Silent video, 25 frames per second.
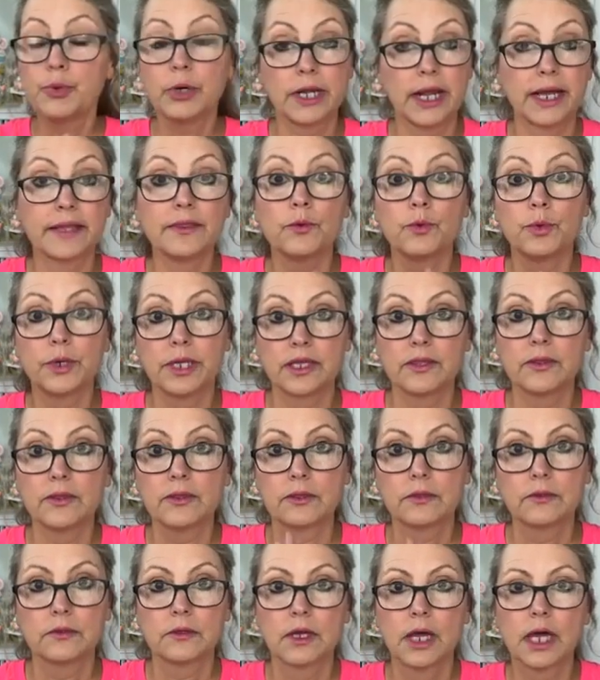To put on the
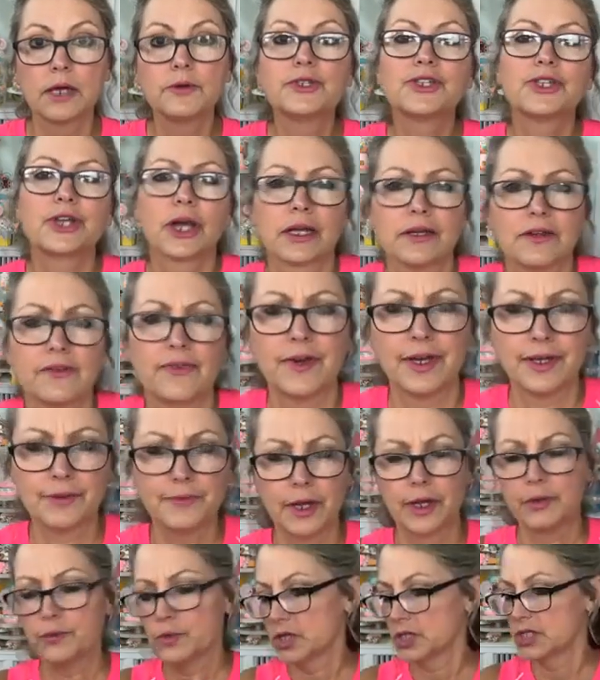wreath. I was trying to
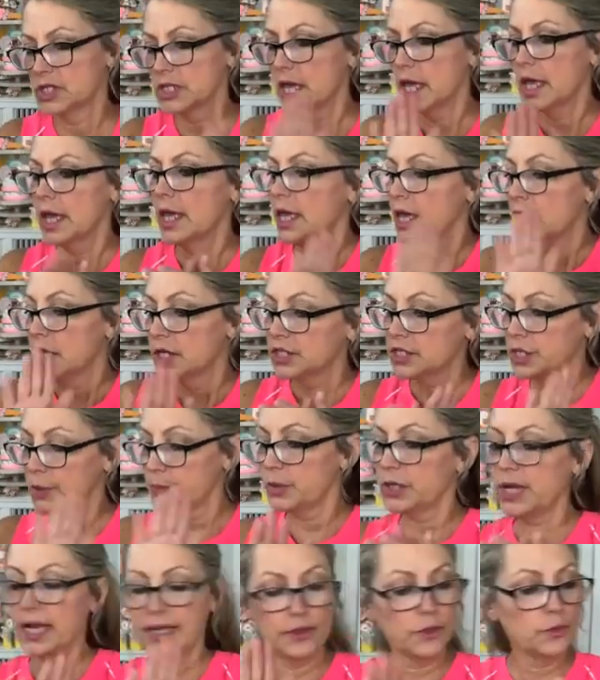find my words.
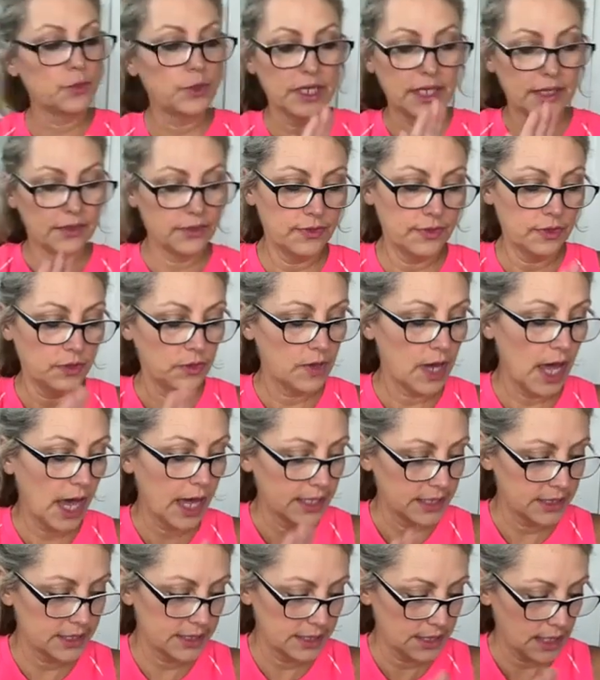To put on the wreath, you
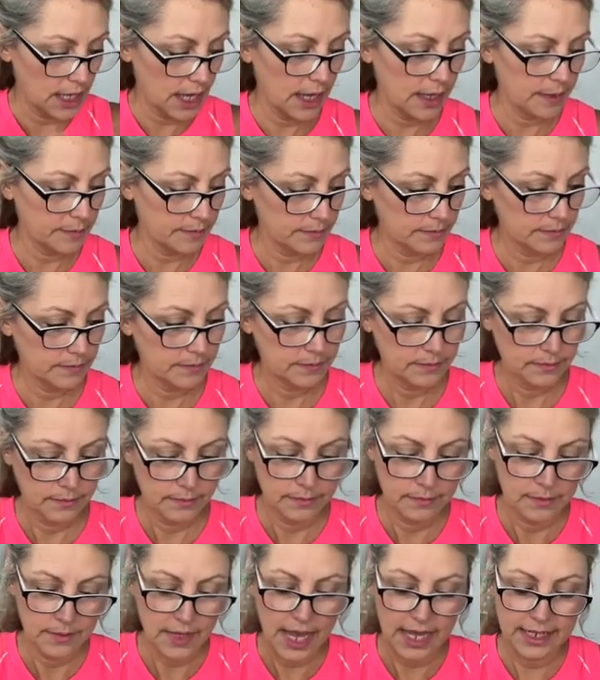guys.
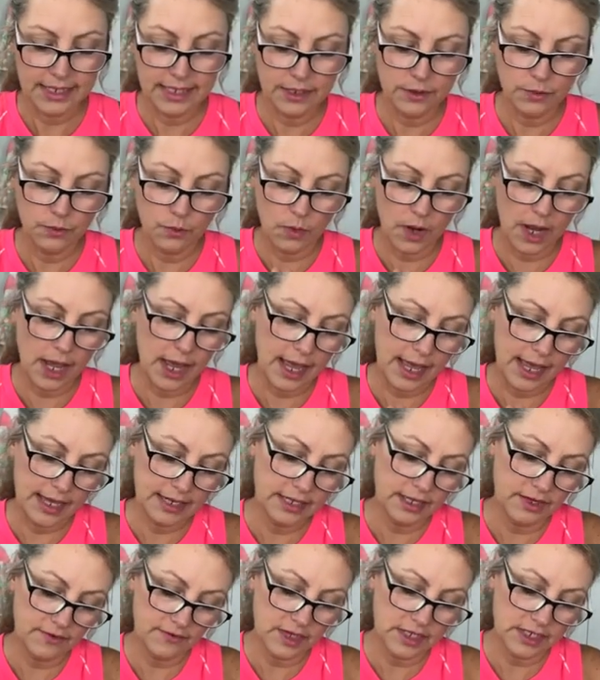I didn't want
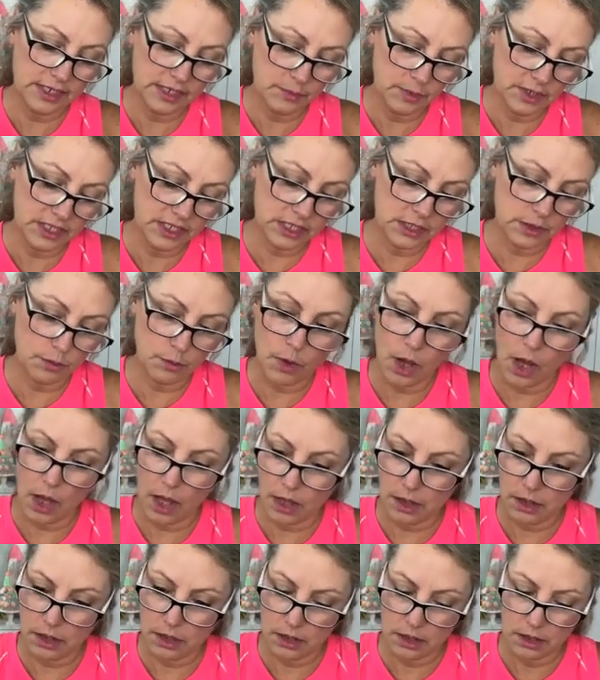any of it to be
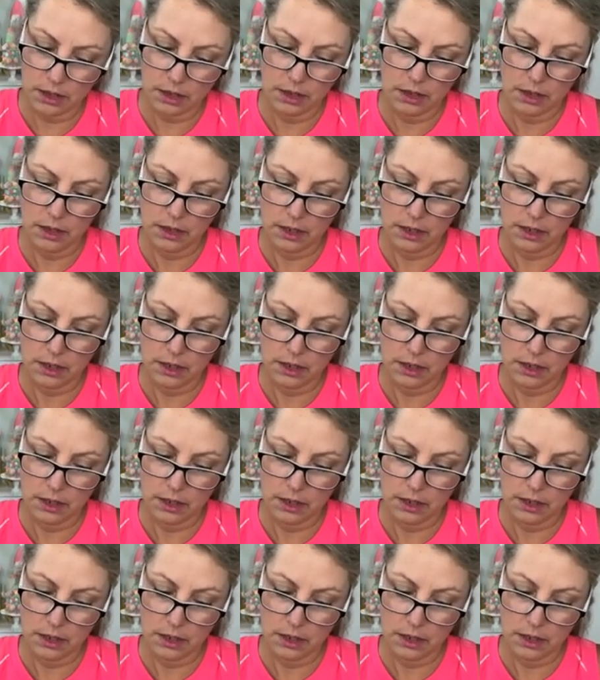small.